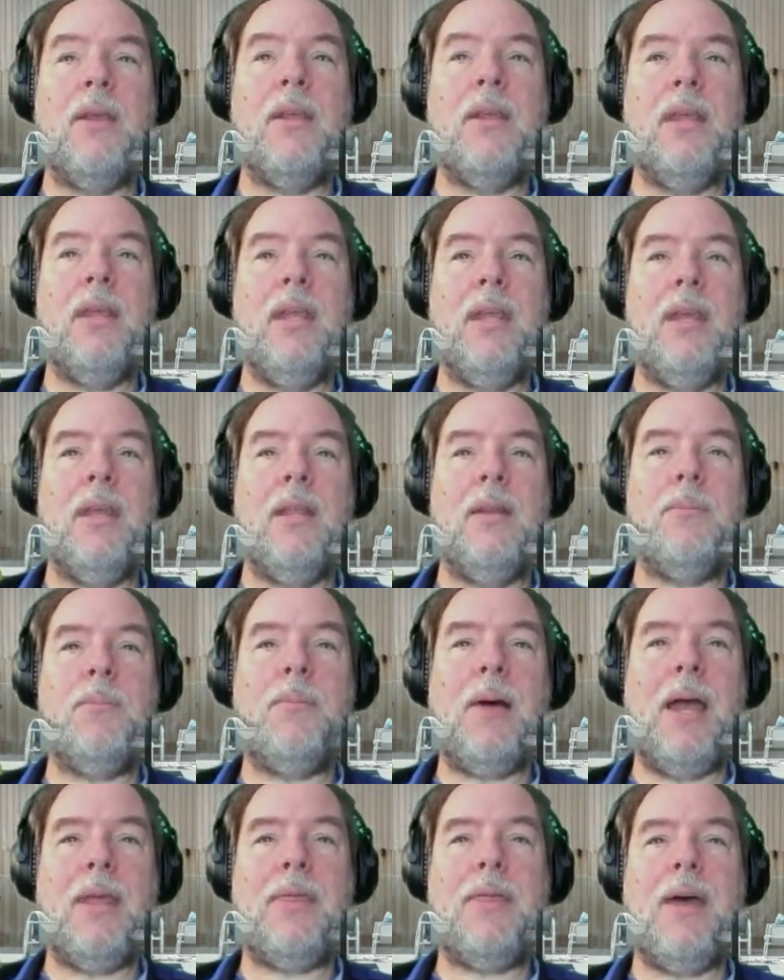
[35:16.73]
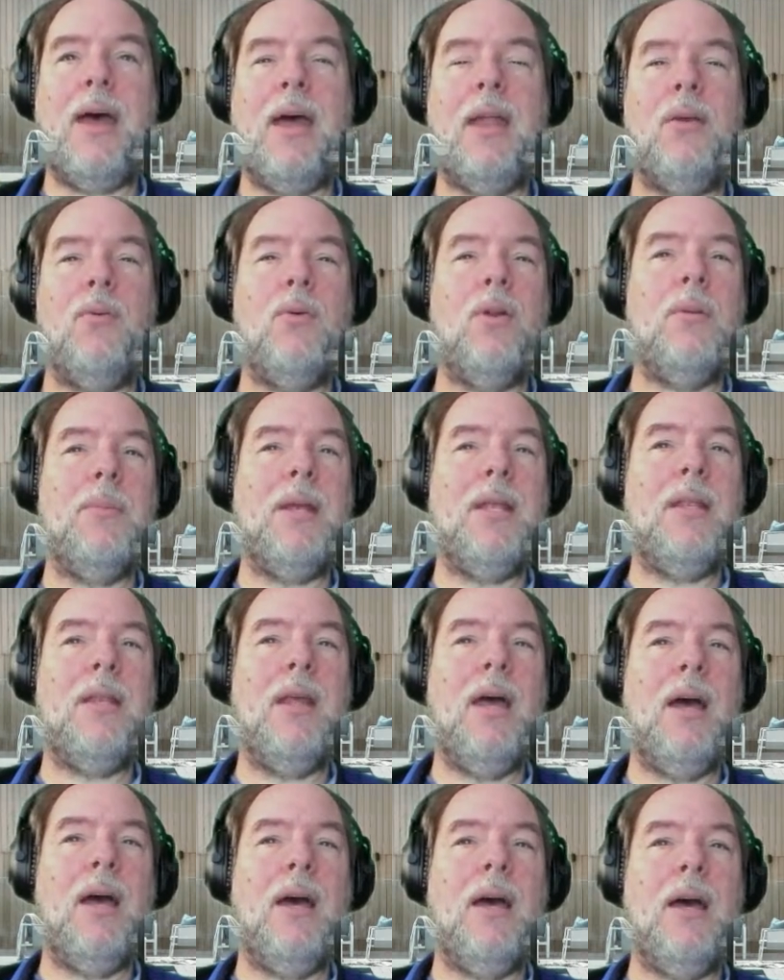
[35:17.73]
In Python, it would have
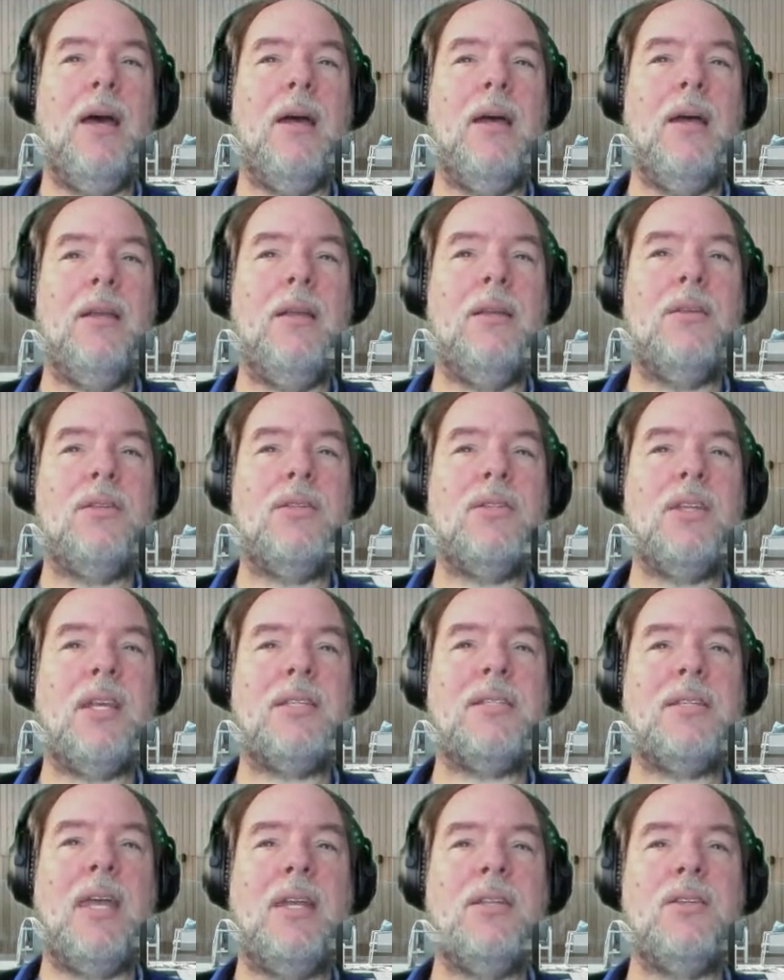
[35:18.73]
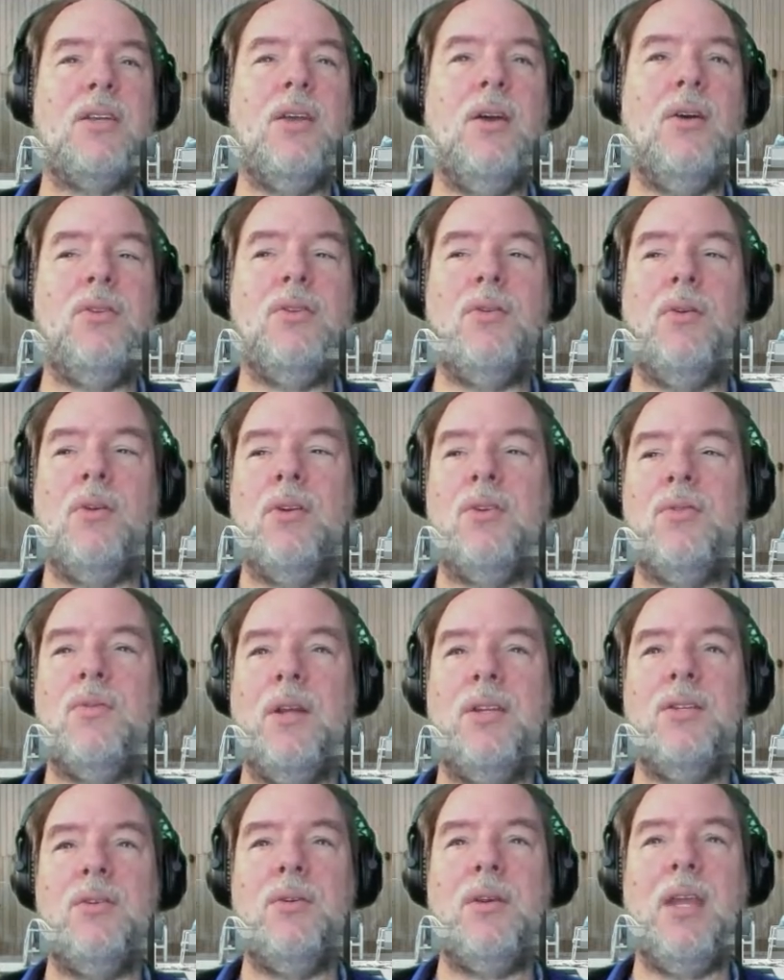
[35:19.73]
been 6 lines of code,
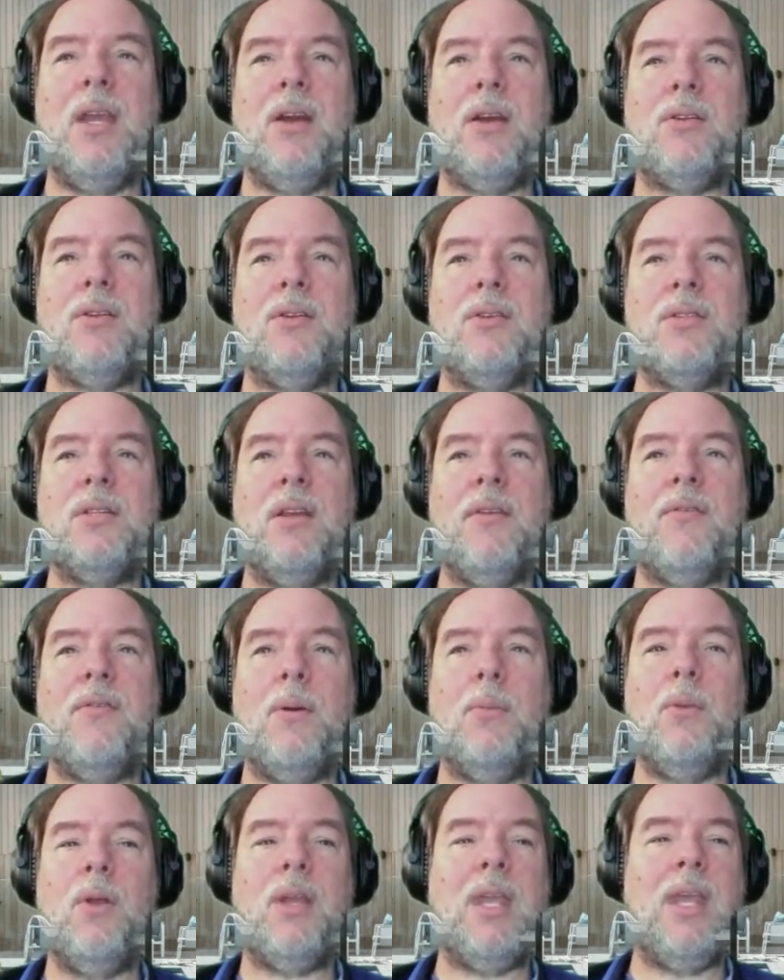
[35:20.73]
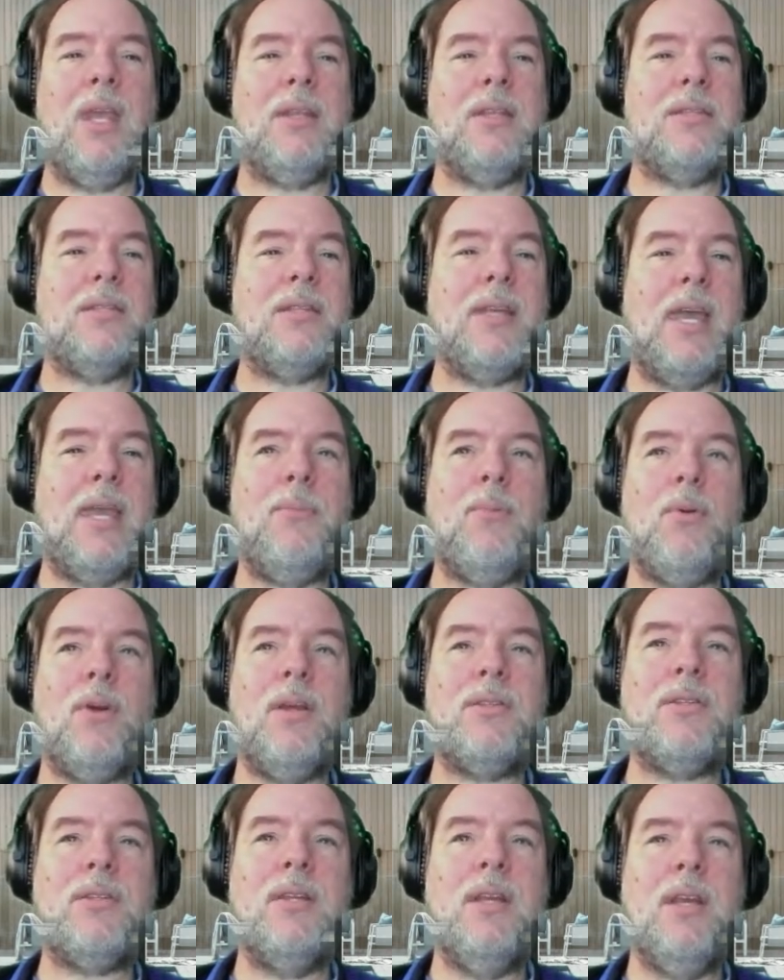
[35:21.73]
222 characters. If I'm looking at
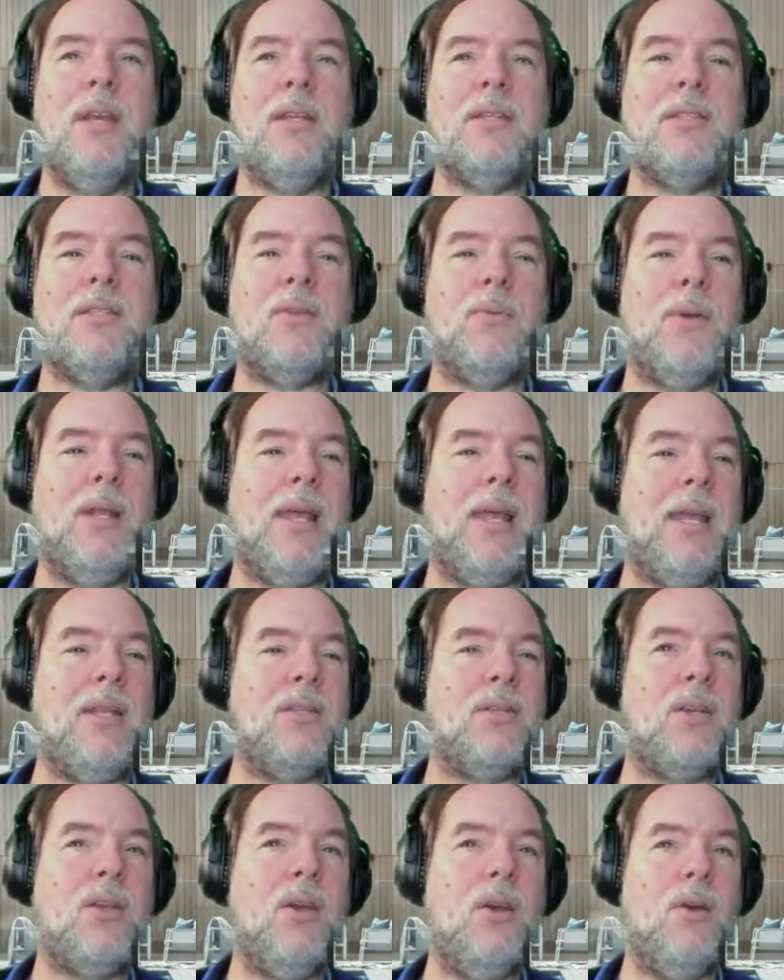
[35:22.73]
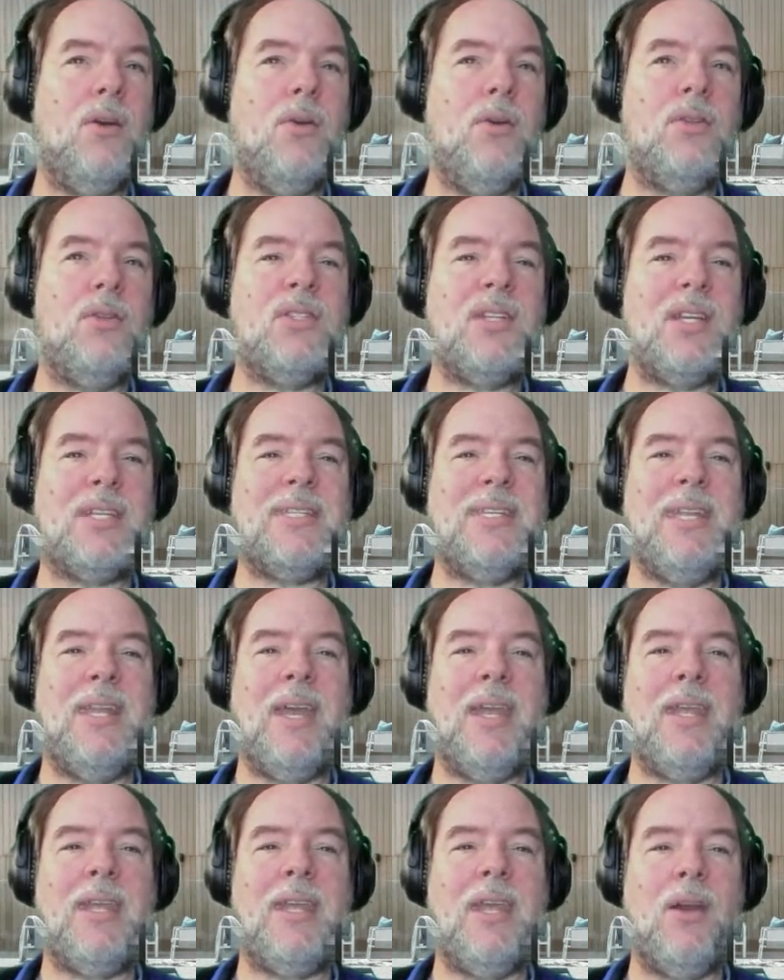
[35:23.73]
Cypress, it's 3 lines of code,
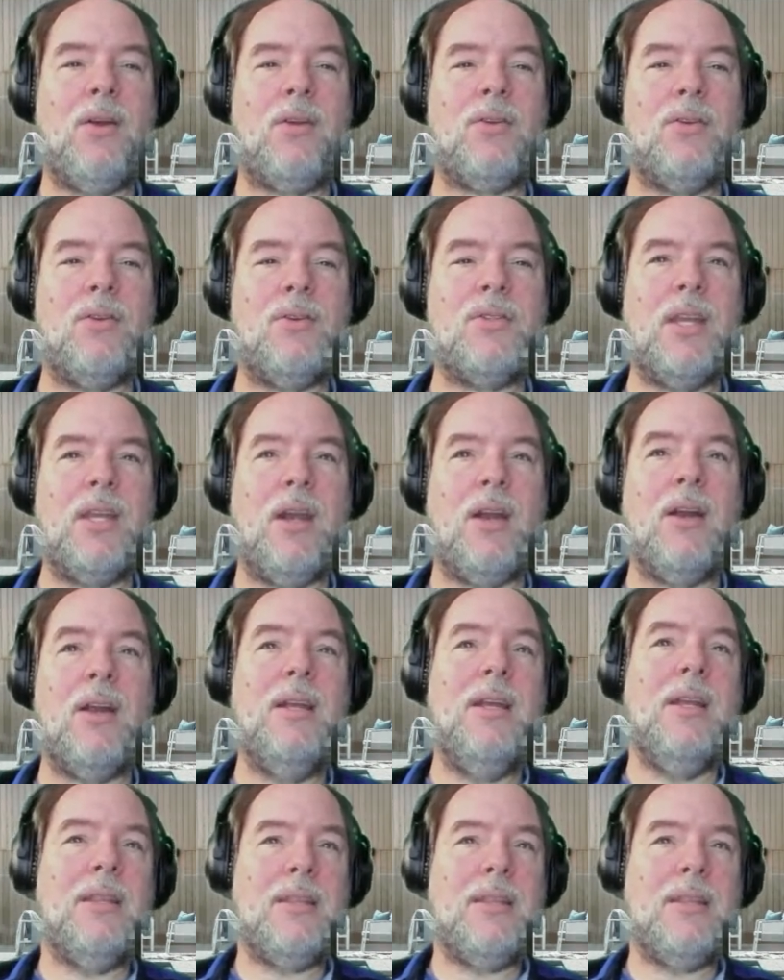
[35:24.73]
69 characters there.